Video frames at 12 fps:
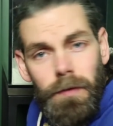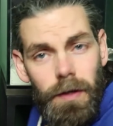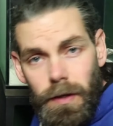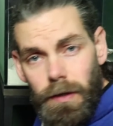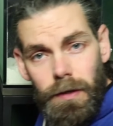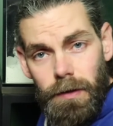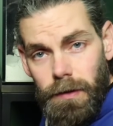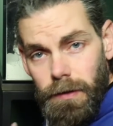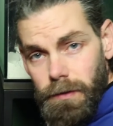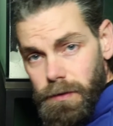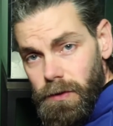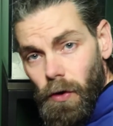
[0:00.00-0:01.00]

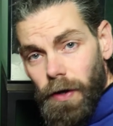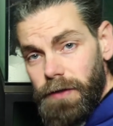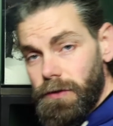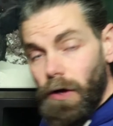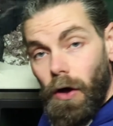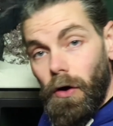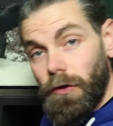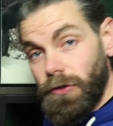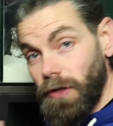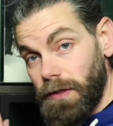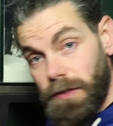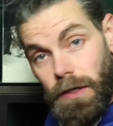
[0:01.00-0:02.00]
The sides are
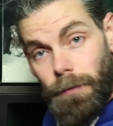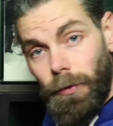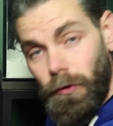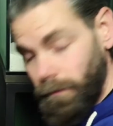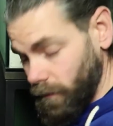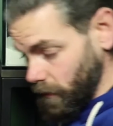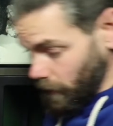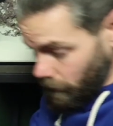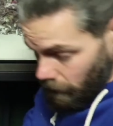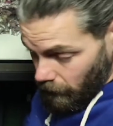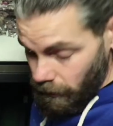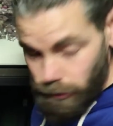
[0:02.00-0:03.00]
just clip-on,
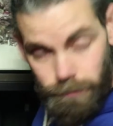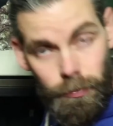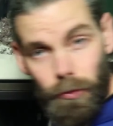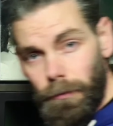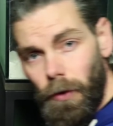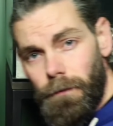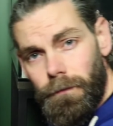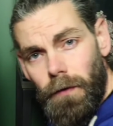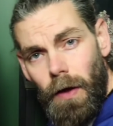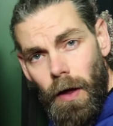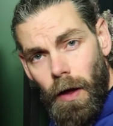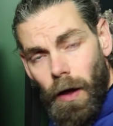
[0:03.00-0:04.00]
so I can just pull them off,
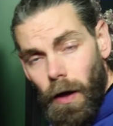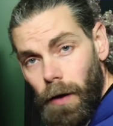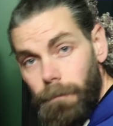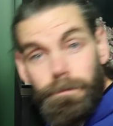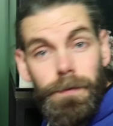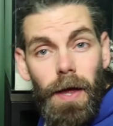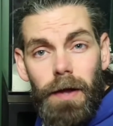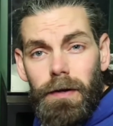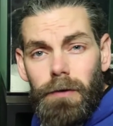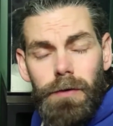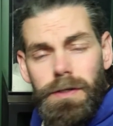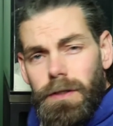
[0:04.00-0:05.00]
and
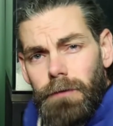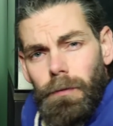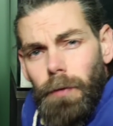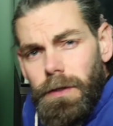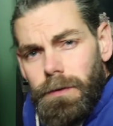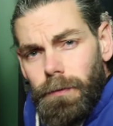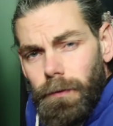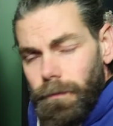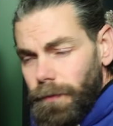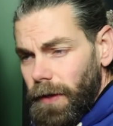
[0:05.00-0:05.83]
they're easily replaceable.